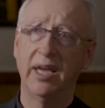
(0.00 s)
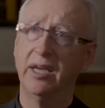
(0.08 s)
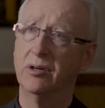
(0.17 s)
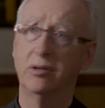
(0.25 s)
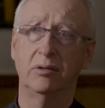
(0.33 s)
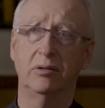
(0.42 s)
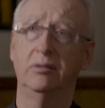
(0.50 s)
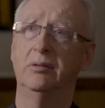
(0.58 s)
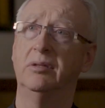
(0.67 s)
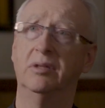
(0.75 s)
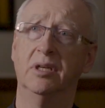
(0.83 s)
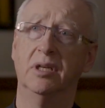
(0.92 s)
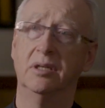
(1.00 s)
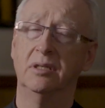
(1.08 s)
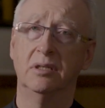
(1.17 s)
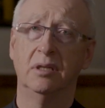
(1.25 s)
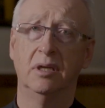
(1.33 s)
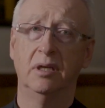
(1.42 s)
anger,
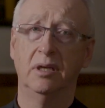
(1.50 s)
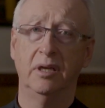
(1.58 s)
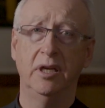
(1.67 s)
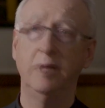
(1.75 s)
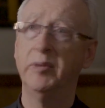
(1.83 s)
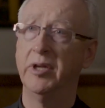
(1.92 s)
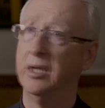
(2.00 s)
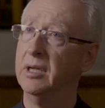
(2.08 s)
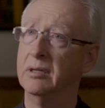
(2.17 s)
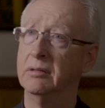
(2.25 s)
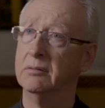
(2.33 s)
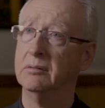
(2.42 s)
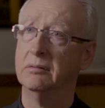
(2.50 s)
that anybody